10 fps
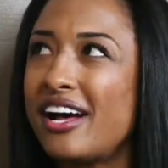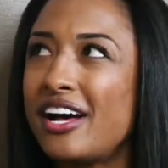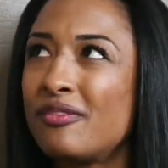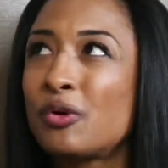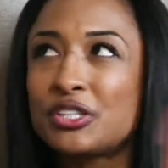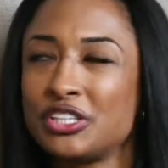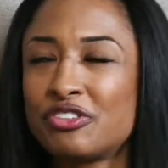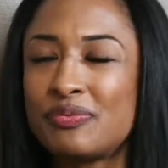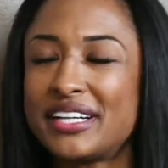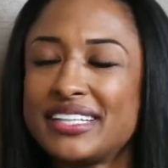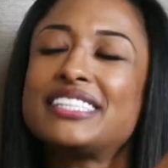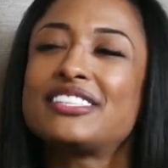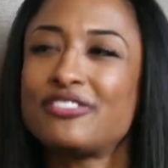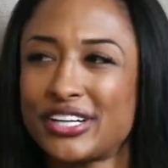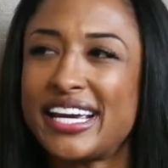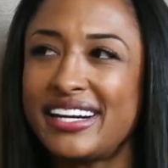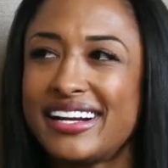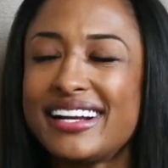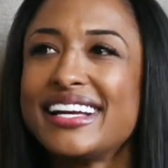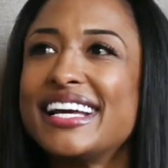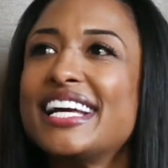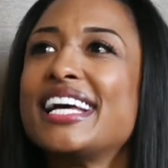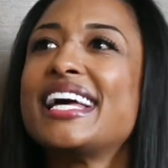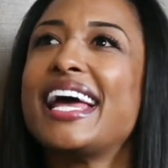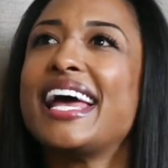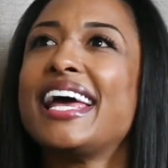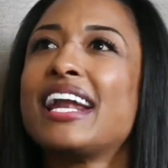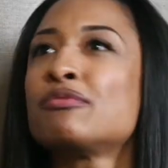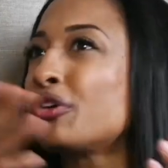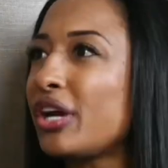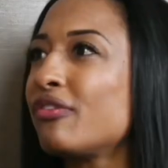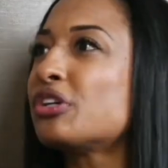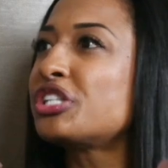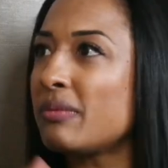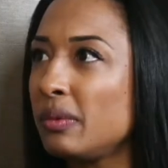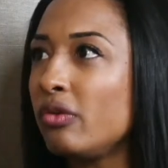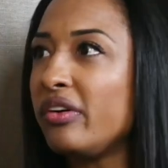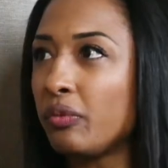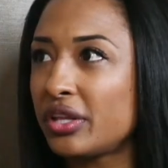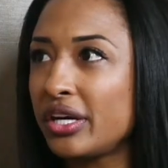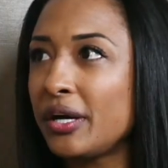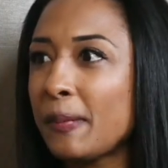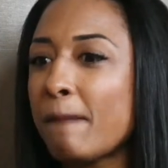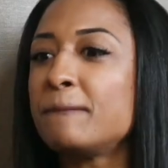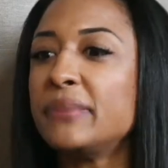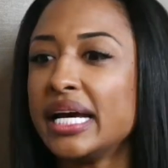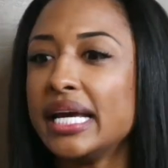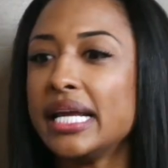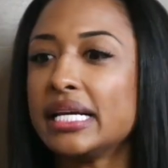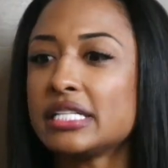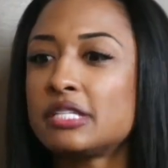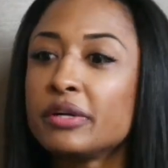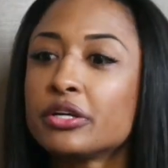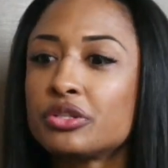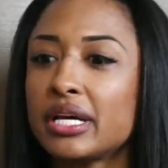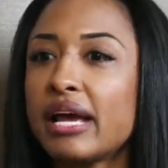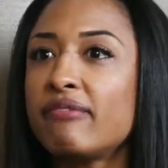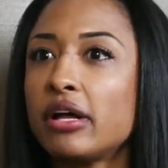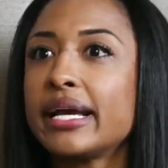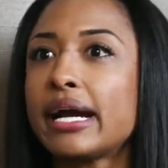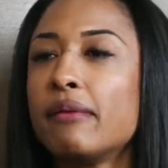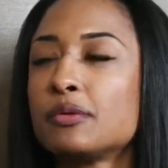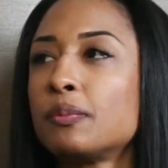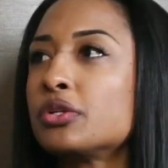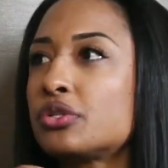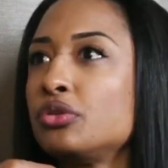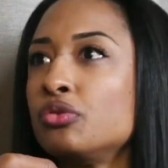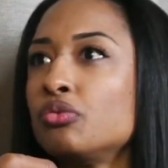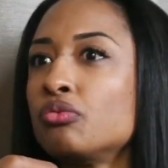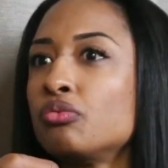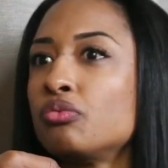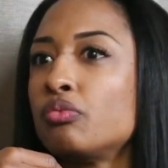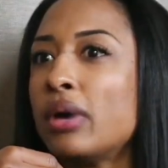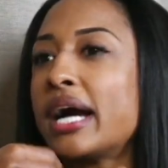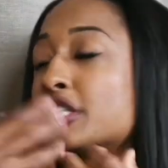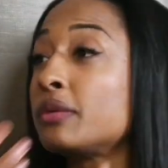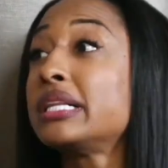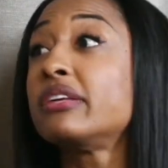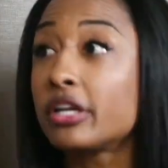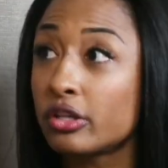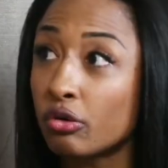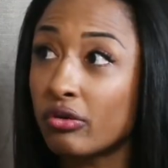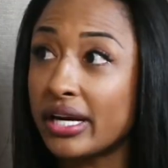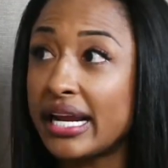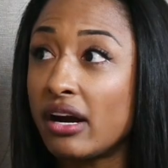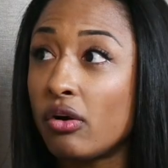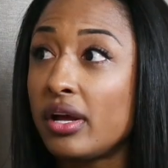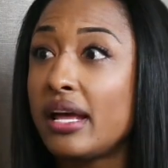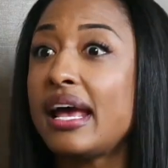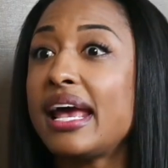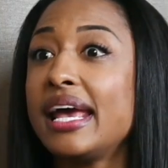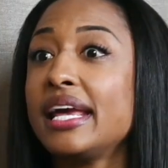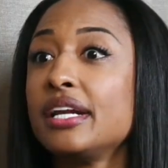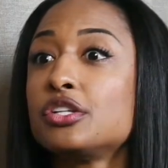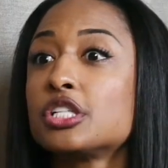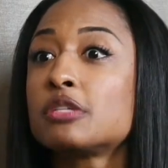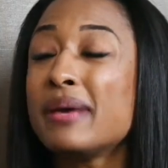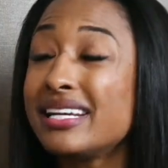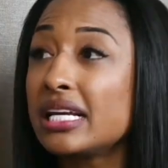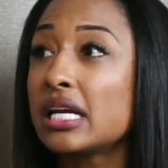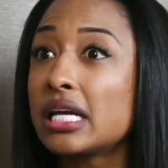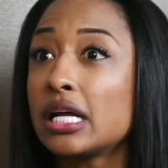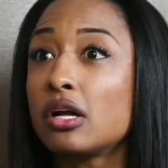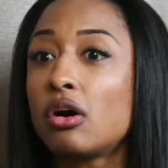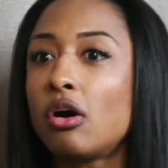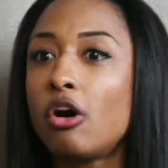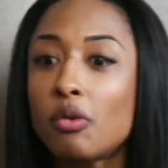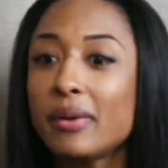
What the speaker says: world silver medalist for Canada. And I'm so grateful she let me move in with her. But spiritually, I felt like I'm supposed to actually be living alone right now and just spending all my